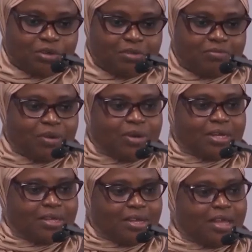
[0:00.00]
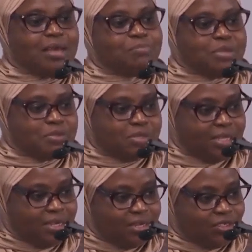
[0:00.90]
of our ambitious
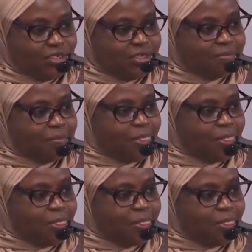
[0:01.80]
NDC?